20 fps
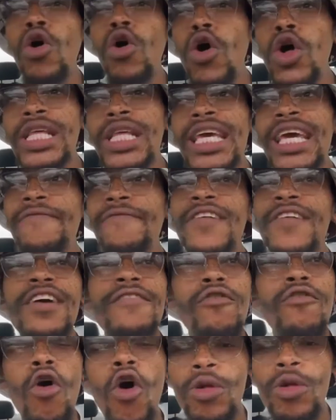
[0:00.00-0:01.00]
Don't call
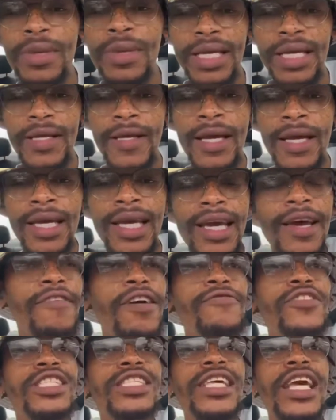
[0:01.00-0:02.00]
EFF, call me.
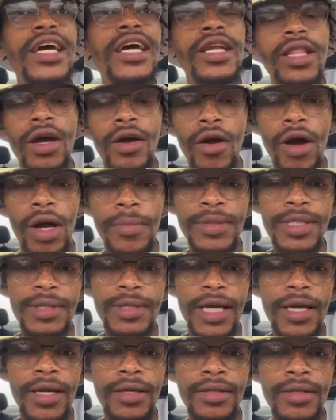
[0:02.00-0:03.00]
EFF is scared of the
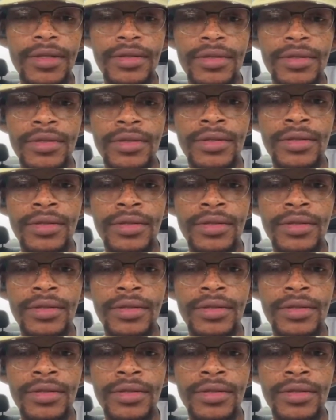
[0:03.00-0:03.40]
cops, nigga.